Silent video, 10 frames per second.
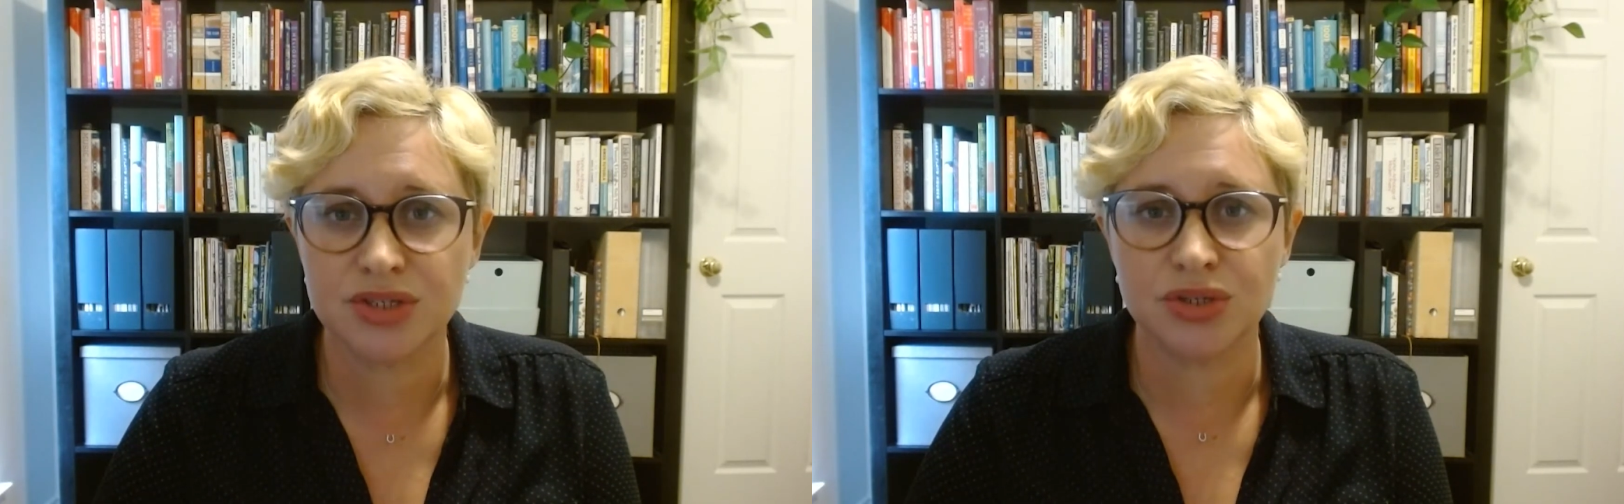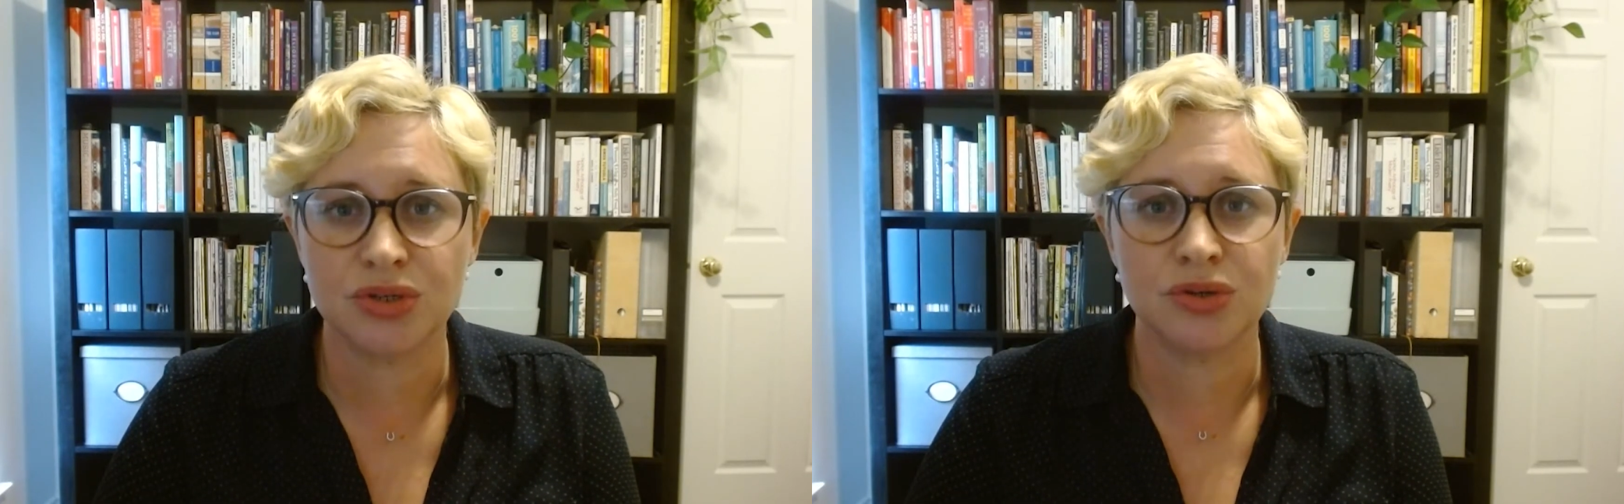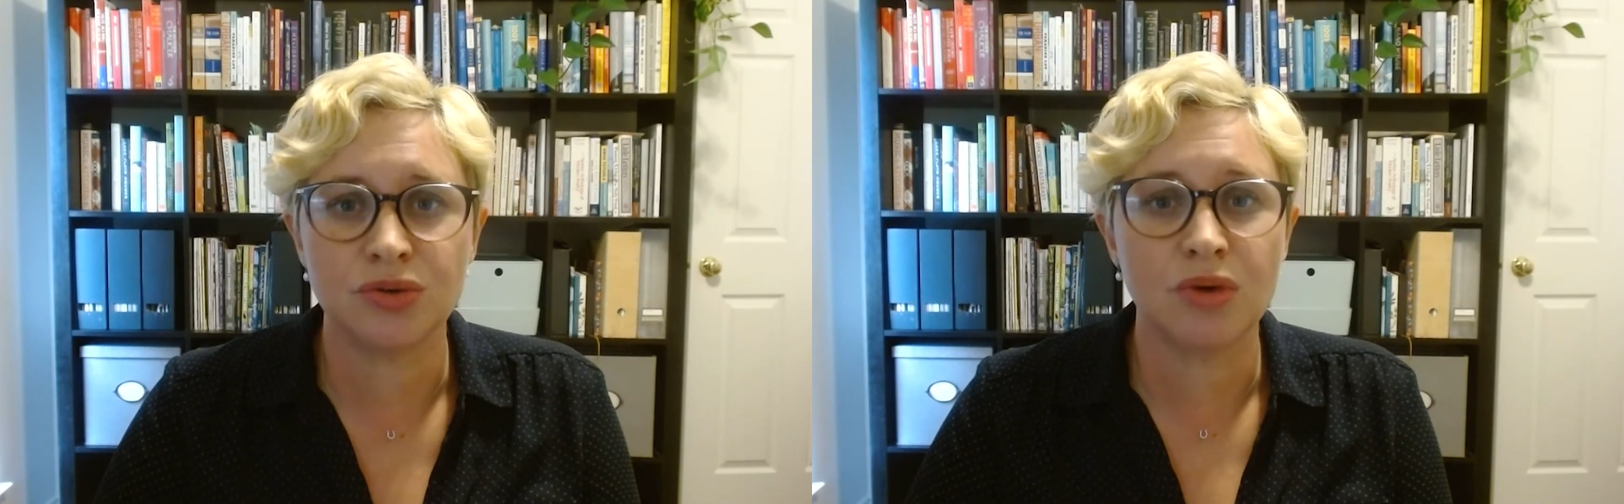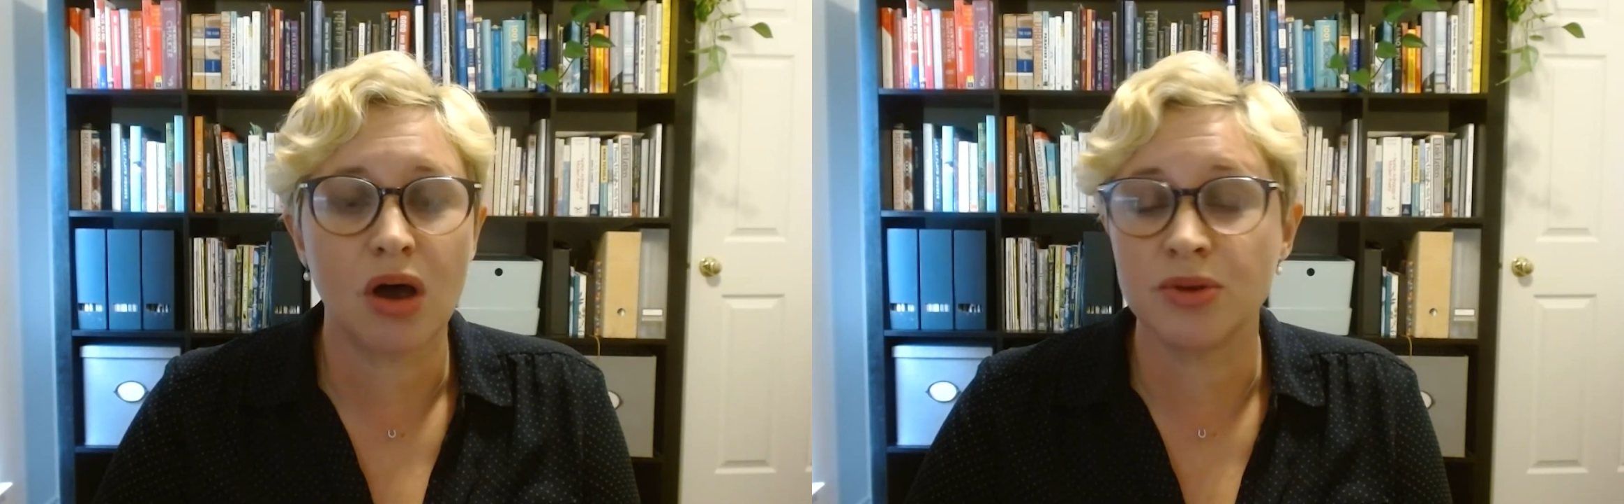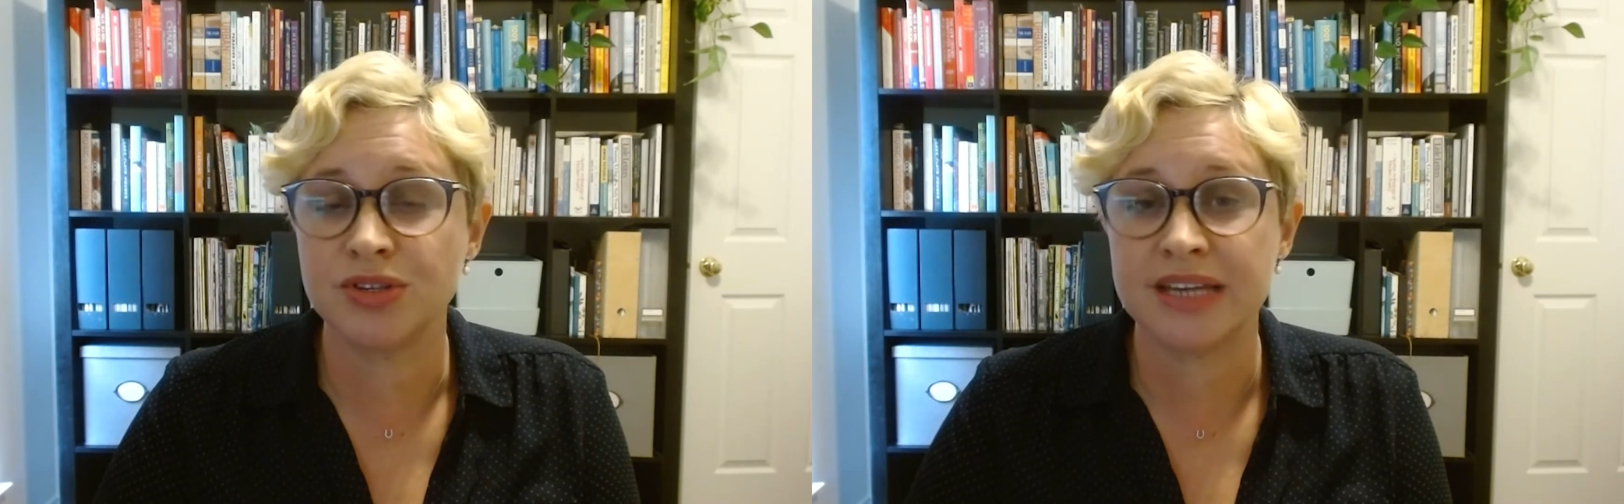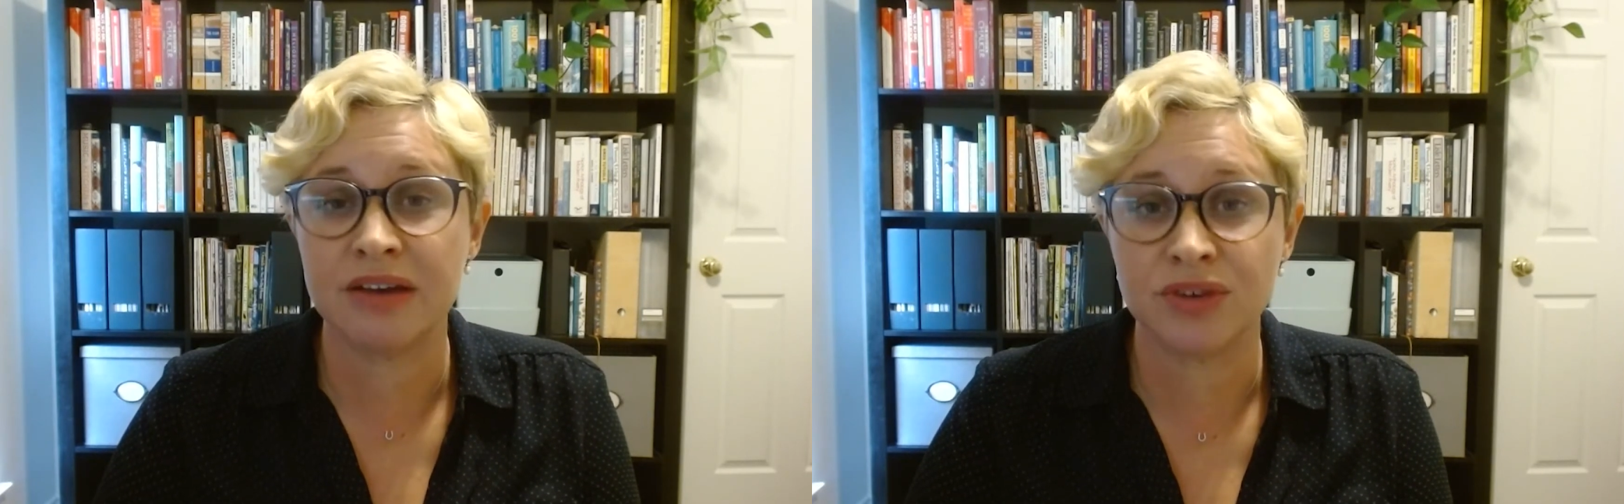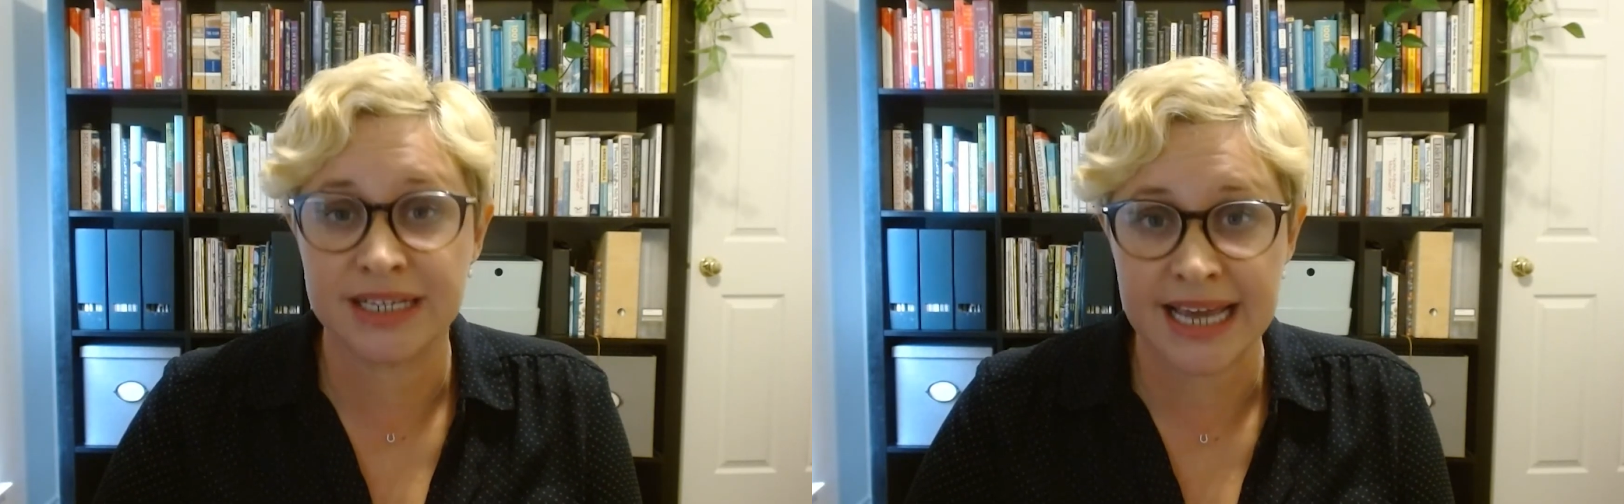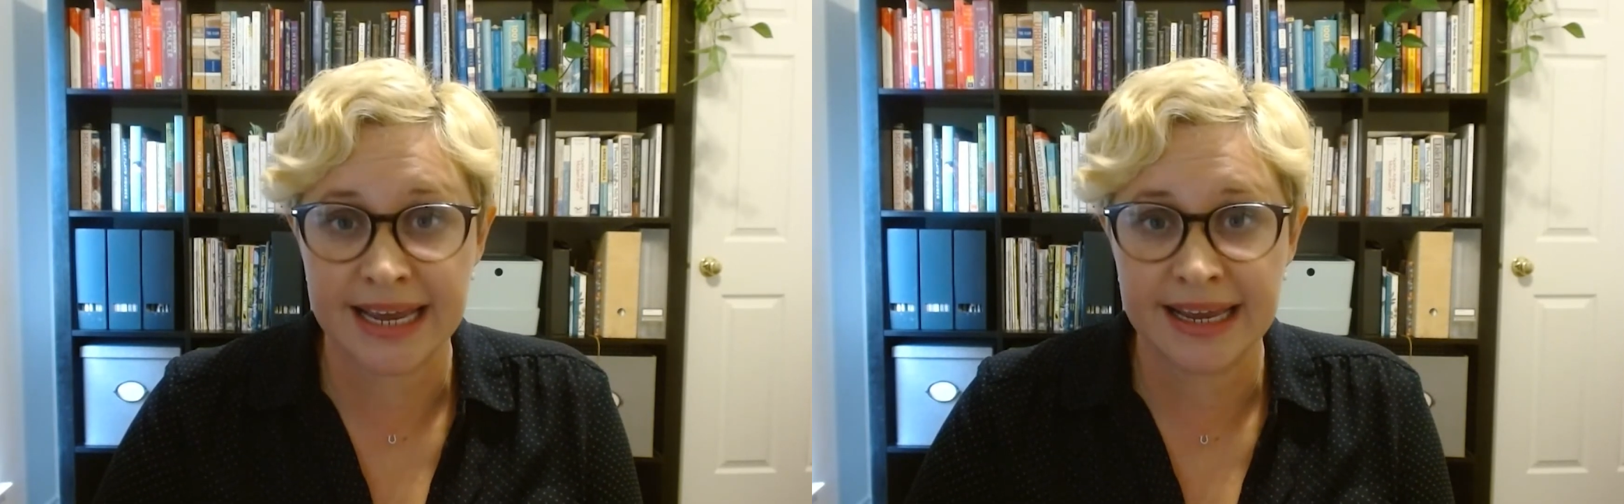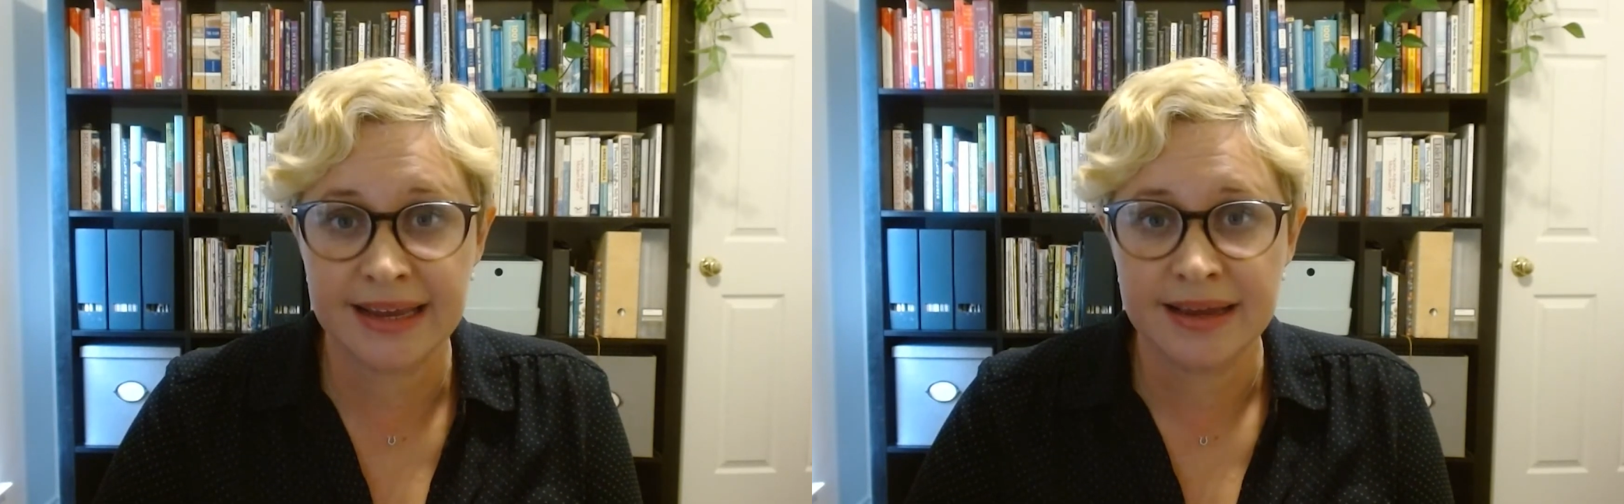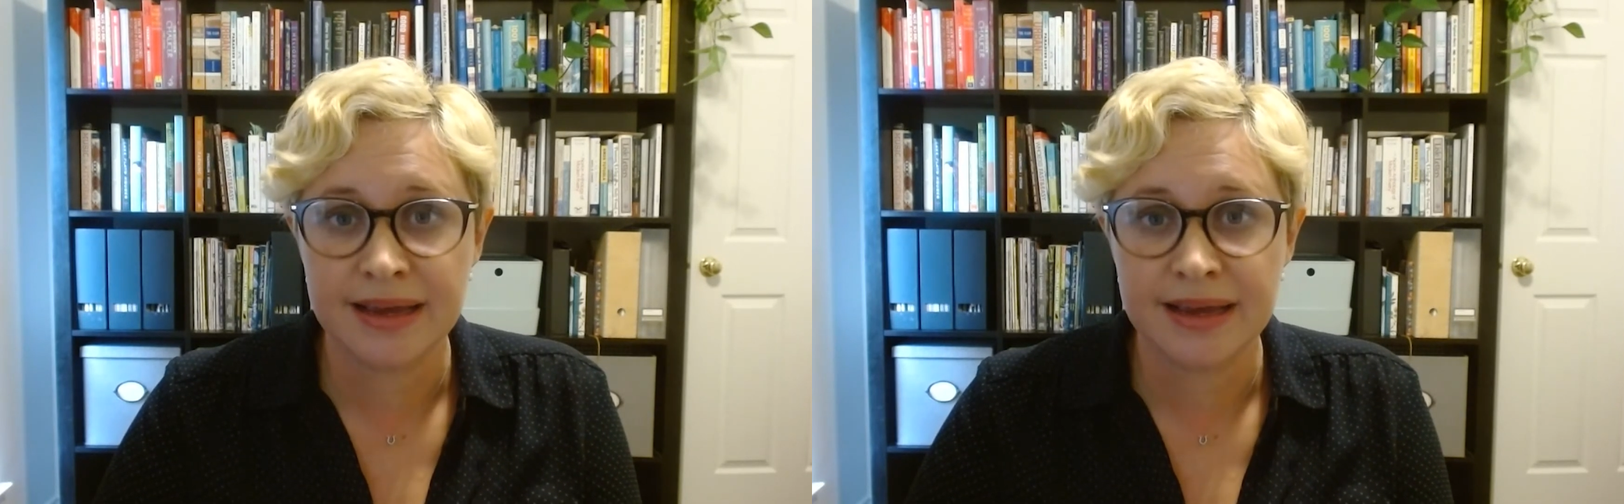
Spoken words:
to almost every day.